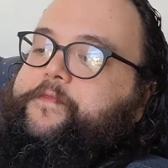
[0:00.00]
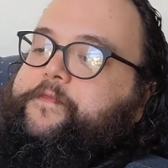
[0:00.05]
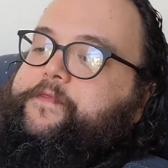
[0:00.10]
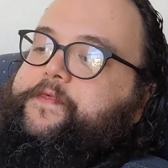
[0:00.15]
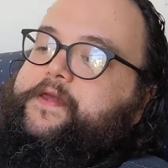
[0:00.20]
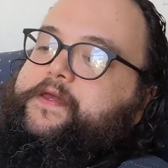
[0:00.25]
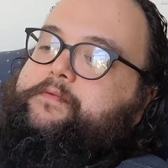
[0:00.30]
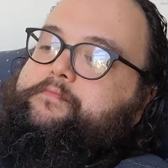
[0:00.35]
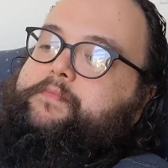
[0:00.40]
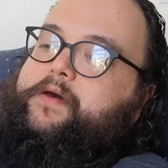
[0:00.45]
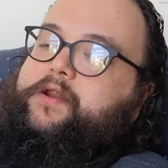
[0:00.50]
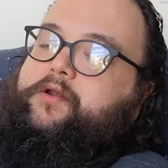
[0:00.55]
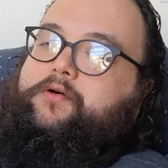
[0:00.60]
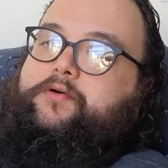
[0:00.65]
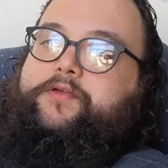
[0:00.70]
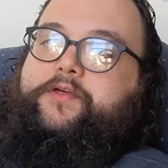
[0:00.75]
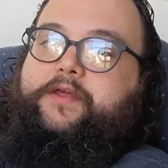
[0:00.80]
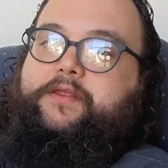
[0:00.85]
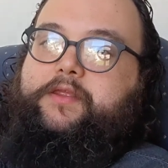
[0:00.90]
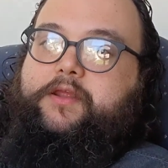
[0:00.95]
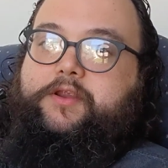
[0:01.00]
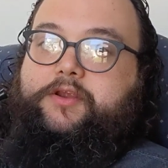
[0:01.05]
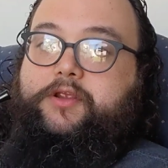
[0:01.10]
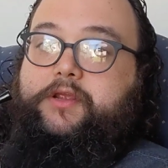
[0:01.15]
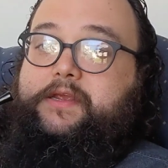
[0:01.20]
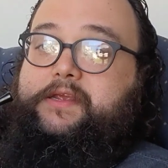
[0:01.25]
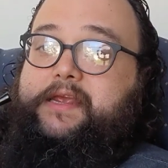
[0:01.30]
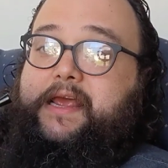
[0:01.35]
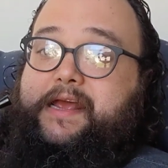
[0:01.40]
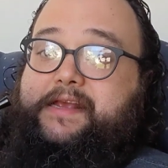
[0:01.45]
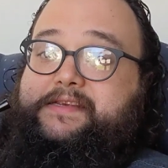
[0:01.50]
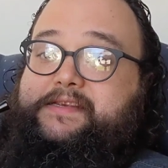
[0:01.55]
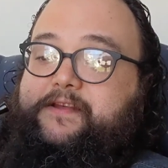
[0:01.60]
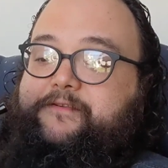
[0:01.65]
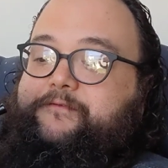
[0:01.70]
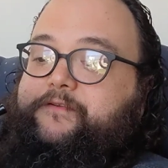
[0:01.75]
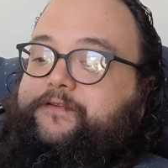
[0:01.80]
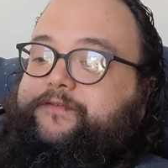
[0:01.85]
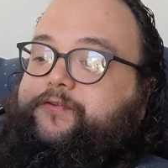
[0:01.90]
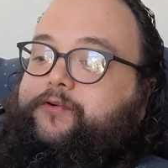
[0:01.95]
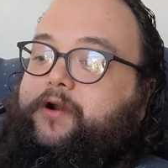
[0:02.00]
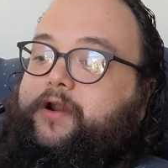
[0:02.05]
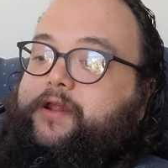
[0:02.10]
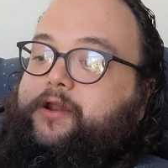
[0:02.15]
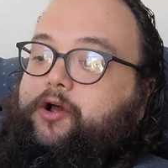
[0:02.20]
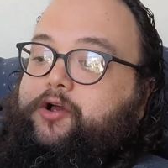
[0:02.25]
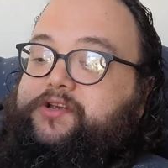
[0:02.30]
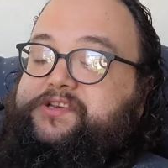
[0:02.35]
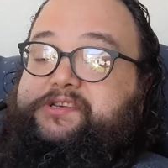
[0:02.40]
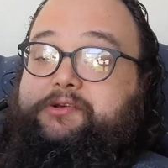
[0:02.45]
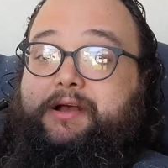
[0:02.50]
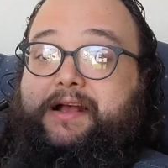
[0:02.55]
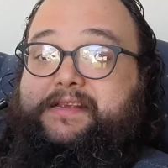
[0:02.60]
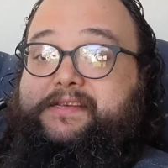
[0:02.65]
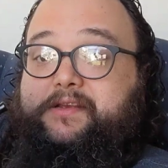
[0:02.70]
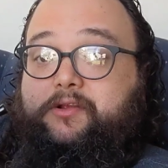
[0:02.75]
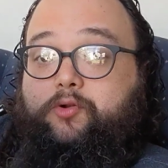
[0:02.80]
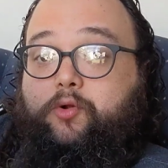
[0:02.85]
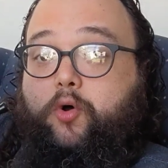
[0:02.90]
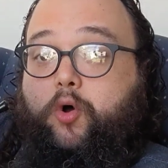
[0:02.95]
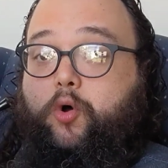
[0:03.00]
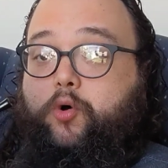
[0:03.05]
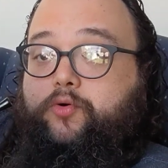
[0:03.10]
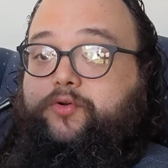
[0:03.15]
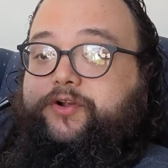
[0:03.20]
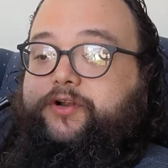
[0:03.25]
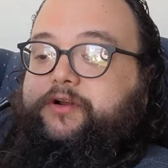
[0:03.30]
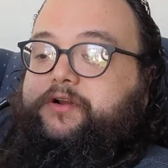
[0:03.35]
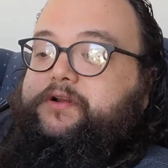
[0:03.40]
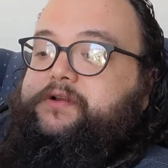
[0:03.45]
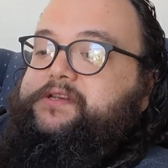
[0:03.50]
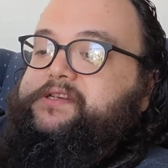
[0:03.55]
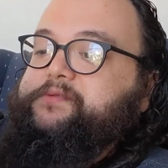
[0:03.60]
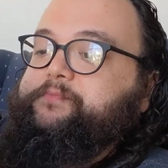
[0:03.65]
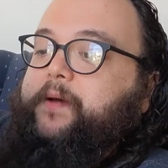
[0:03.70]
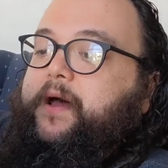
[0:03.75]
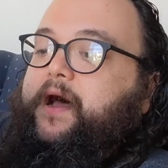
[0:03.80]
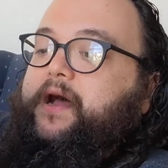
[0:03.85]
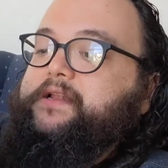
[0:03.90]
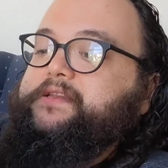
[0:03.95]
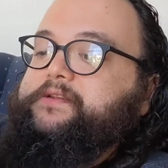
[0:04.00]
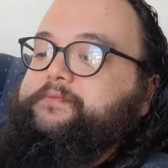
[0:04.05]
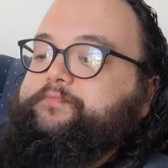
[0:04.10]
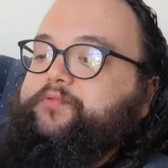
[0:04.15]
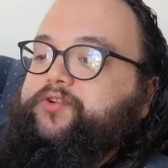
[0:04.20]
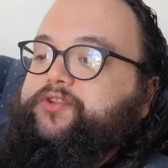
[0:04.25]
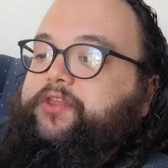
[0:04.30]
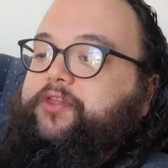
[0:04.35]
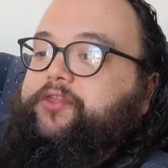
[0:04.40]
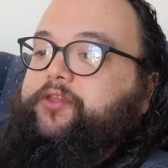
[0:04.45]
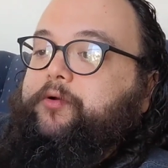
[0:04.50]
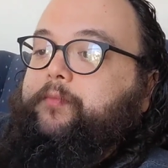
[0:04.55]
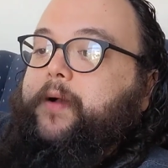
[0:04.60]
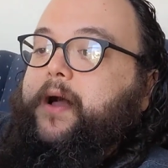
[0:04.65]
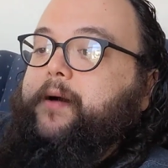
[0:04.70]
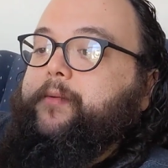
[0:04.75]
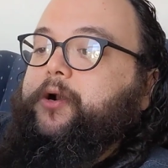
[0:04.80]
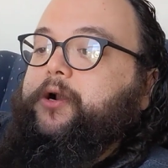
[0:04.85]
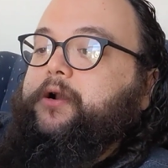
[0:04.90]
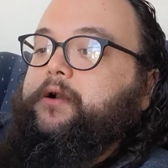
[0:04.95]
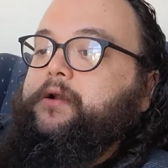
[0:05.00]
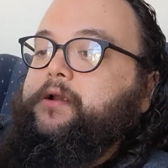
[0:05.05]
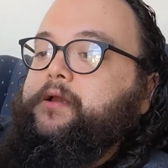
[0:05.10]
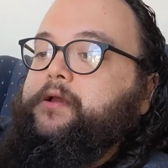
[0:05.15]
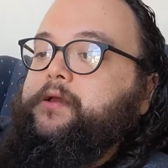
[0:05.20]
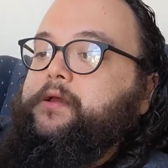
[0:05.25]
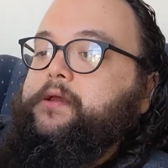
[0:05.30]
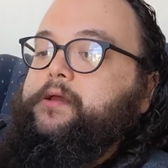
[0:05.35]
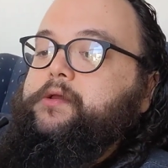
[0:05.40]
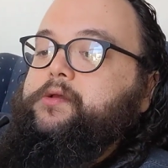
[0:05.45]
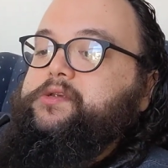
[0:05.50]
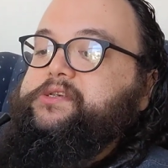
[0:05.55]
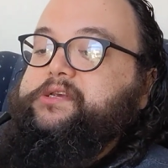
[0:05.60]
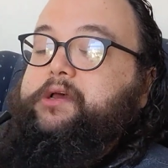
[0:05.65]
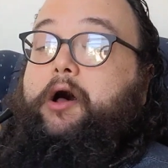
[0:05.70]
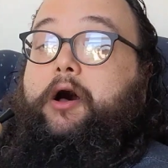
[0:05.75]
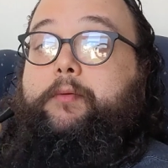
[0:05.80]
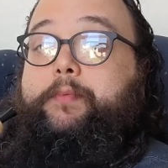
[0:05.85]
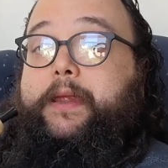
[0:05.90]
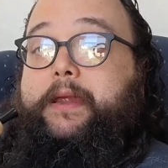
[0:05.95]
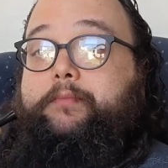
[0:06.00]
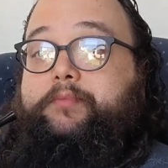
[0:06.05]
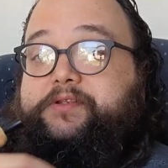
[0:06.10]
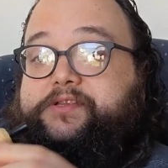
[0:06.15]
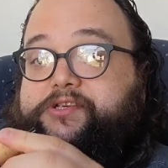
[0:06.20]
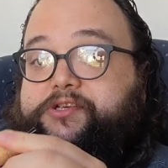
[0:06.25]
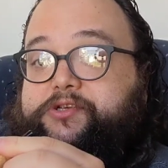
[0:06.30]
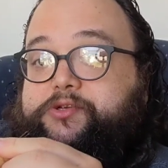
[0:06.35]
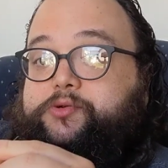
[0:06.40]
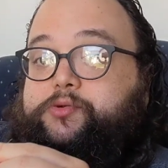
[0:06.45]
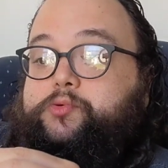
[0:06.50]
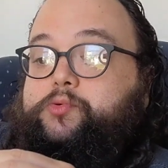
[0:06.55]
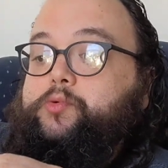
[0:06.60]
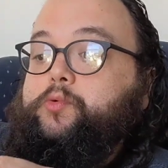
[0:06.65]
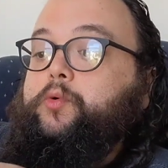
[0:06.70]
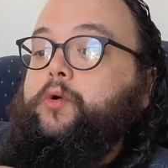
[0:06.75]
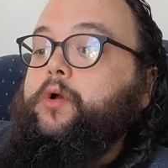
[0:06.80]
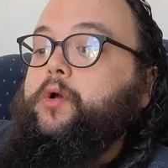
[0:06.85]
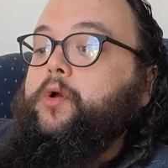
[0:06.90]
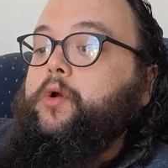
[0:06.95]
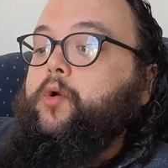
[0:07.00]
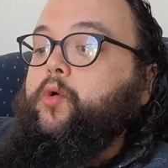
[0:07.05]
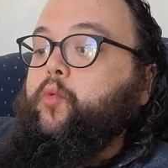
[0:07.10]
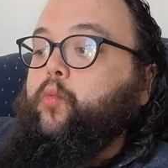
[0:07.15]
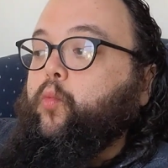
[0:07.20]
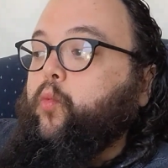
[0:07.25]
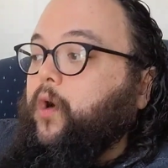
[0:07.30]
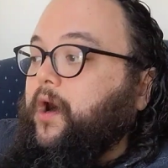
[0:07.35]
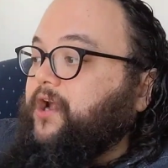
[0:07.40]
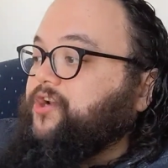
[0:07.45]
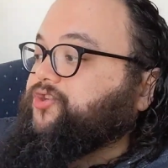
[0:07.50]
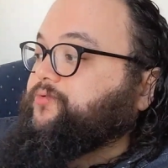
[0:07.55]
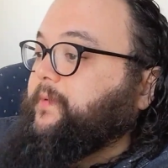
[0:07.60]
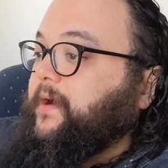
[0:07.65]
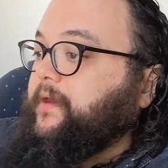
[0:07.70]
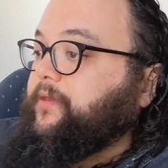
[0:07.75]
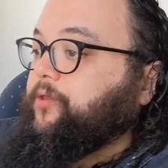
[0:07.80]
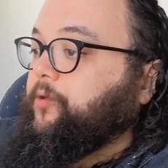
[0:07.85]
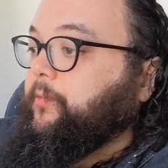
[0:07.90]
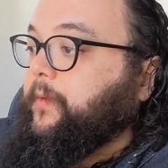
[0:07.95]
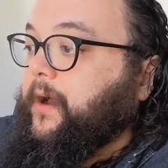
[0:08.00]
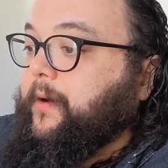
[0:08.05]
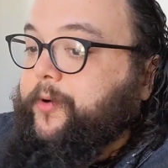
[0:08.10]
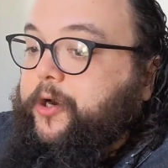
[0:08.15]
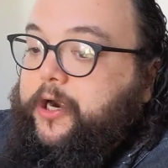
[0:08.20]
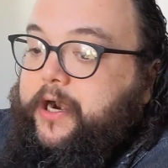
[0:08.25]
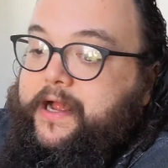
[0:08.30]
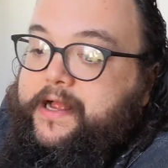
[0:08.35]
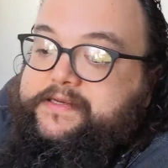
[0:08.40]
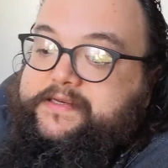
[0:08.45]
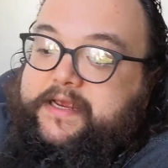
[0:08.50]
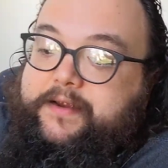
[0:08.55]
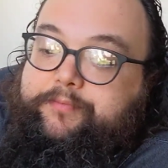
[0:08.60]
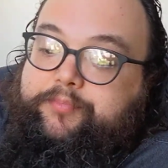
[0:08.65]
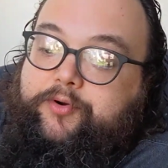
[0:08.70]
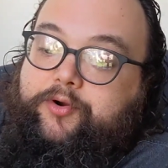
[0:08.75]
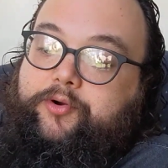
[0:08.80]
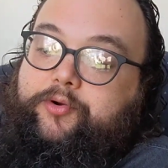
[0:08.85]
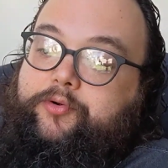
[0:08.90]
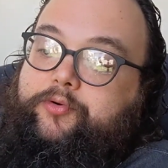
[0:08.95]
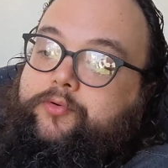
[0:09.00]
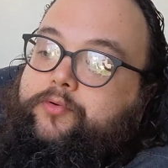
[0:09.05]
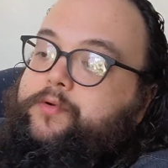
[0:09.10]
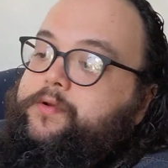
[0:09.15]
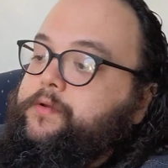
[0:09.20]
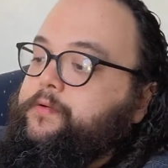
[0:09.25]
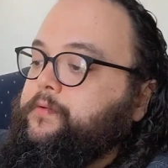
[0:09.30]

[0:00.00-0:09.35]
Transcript: thin metal thing that it has the filter on it, also has a little holder spot to put the thermometer. So I'll be able to watch my thermometer as I brew.